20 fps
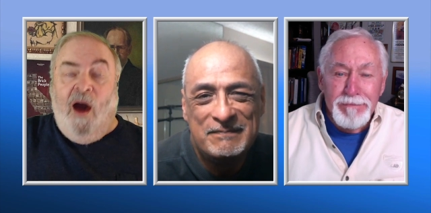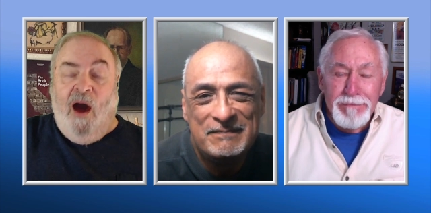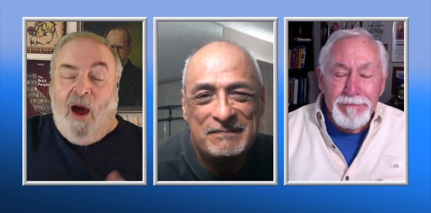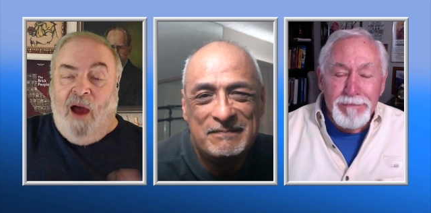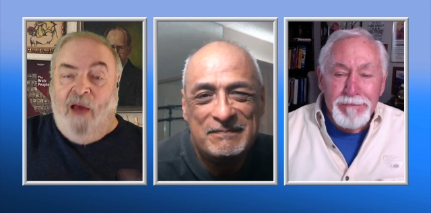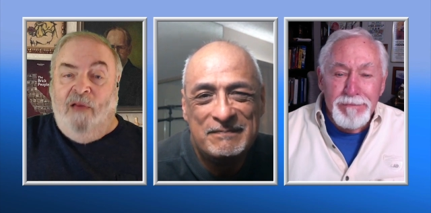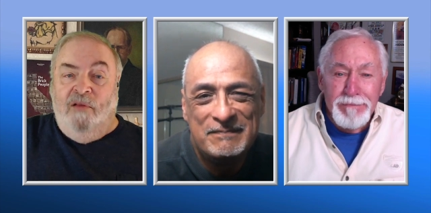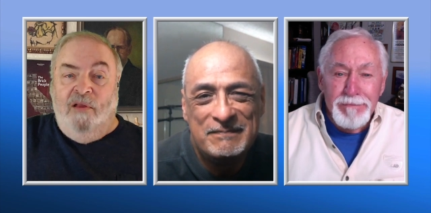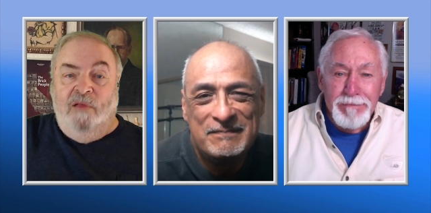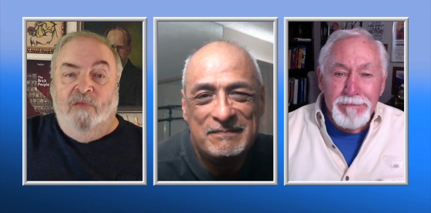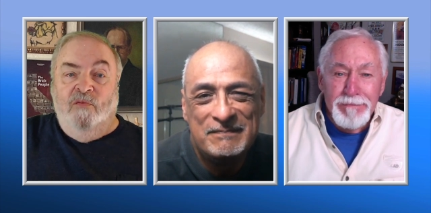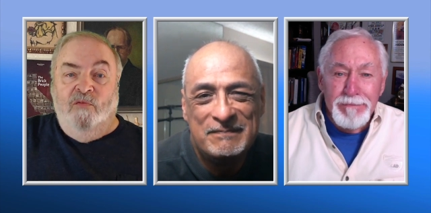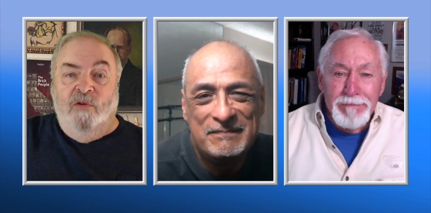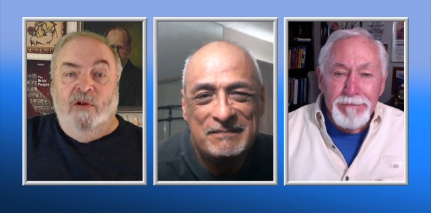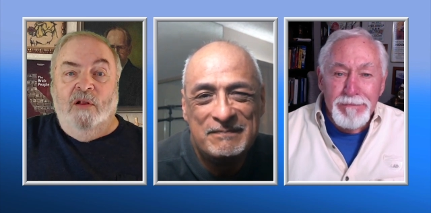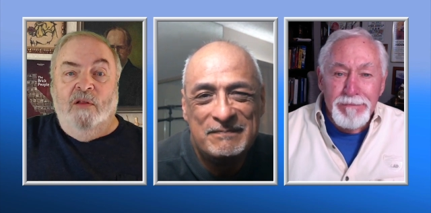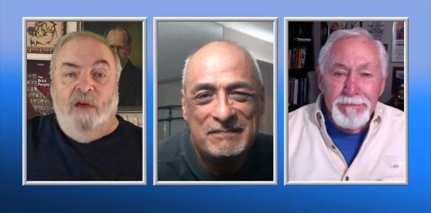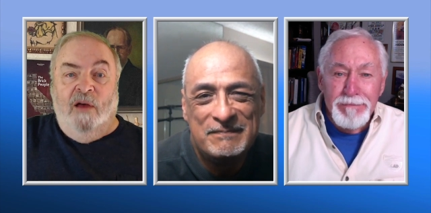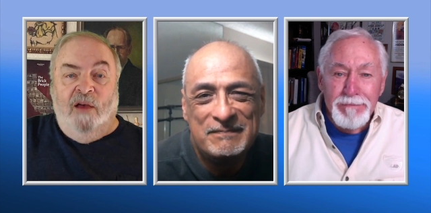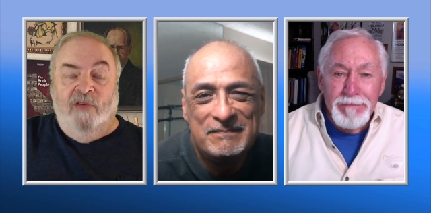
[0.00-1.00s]
Speaker 1: I didn't
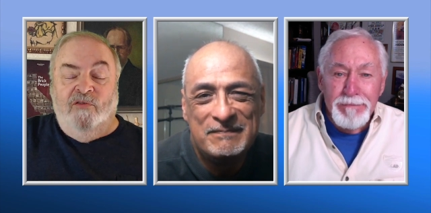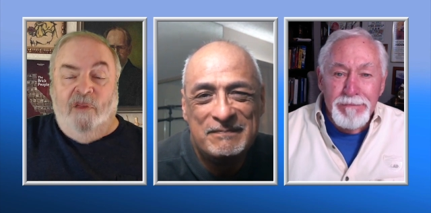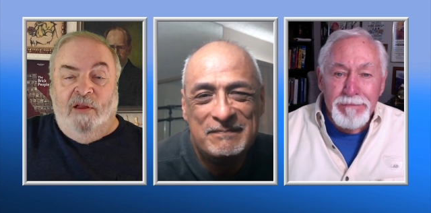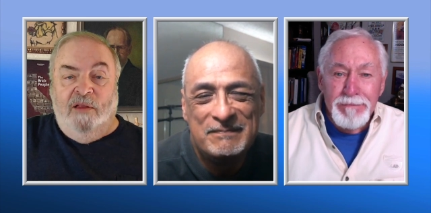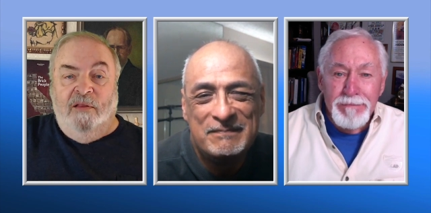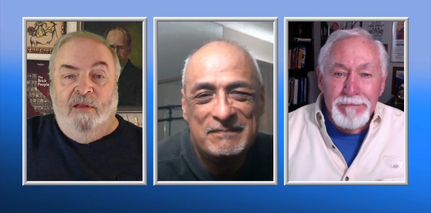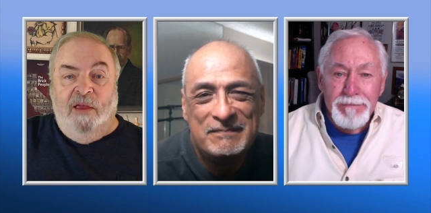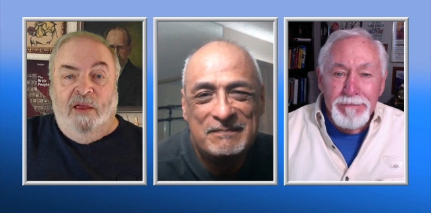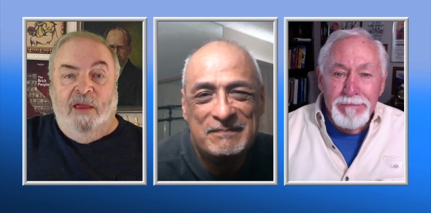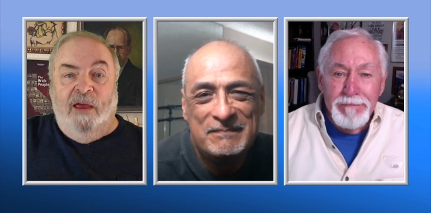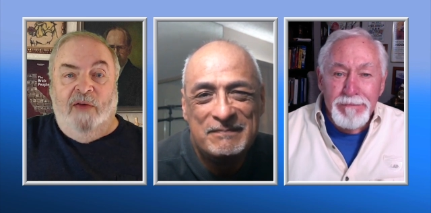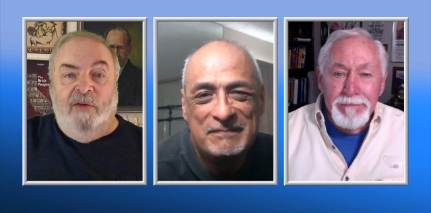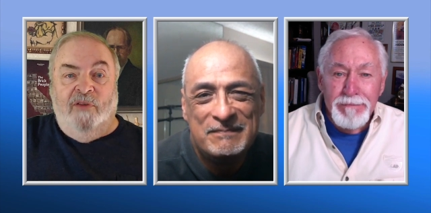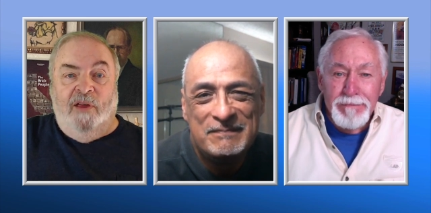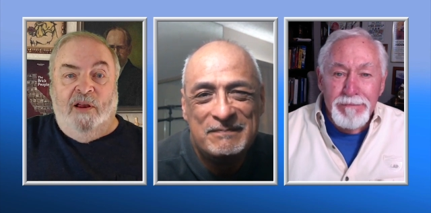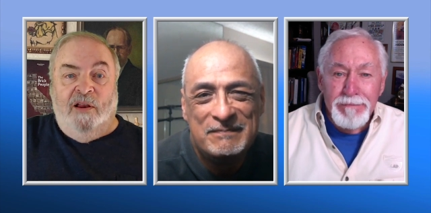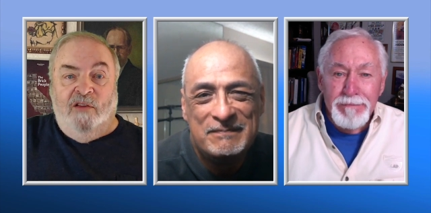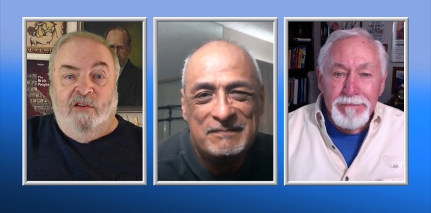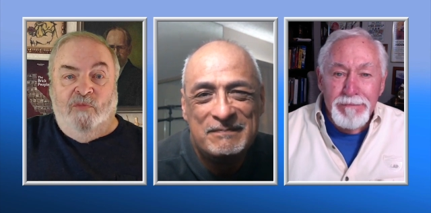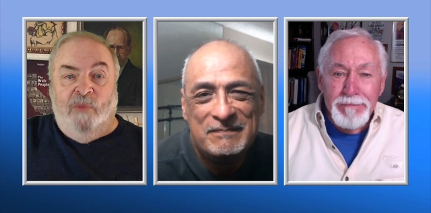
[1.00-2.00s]
realize that he had
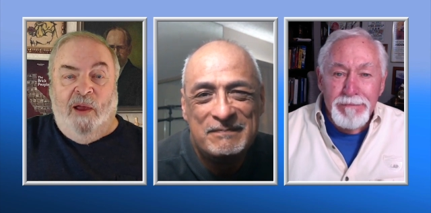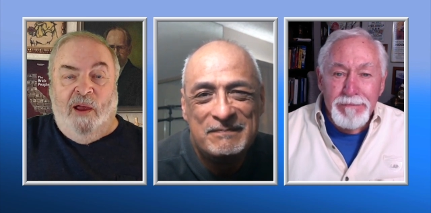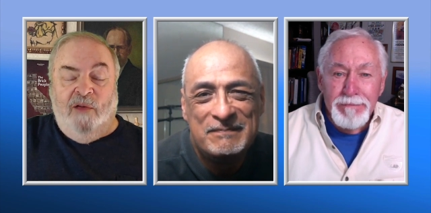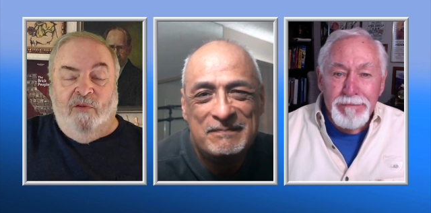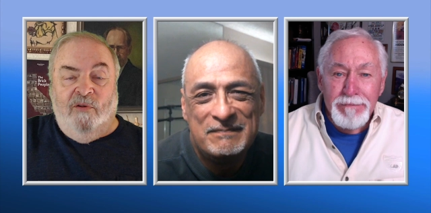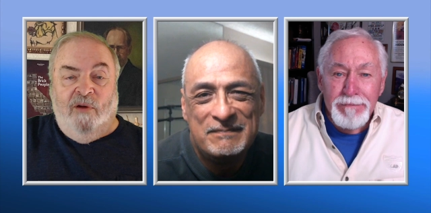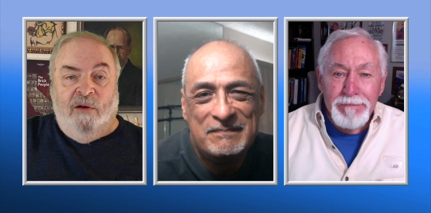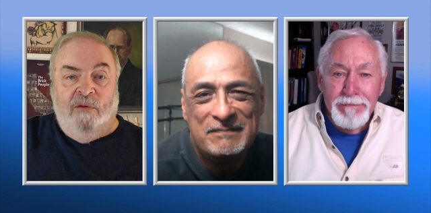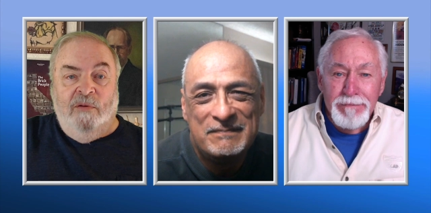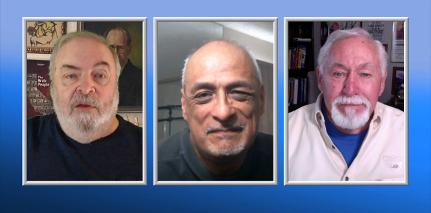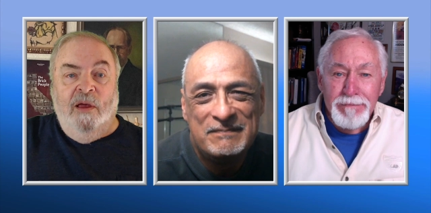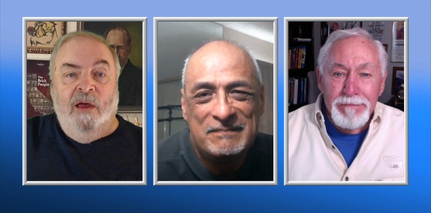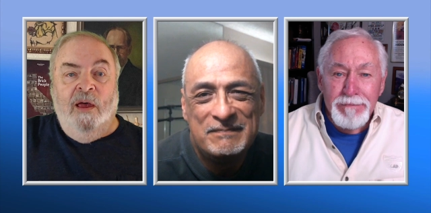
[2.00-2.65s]
that in his background.